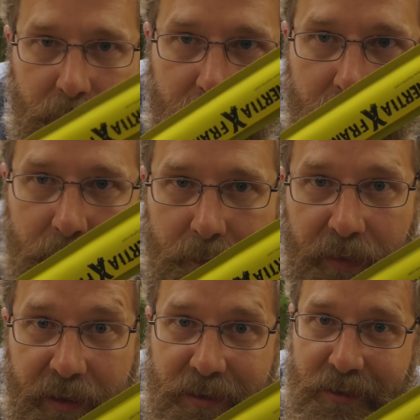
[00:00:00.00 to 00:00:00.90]
find.
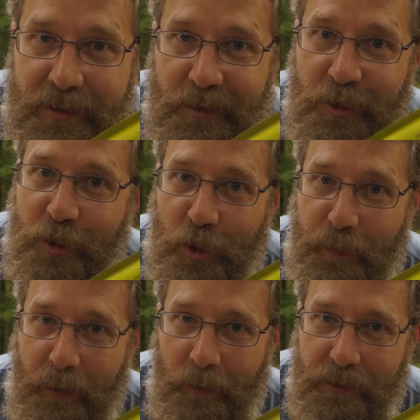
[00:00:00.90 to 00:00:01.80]
This is just
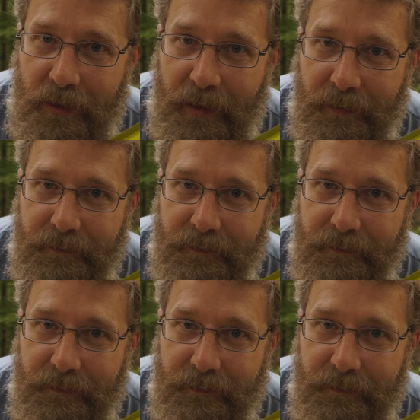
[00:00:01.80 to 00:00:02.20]
stupid ultralight.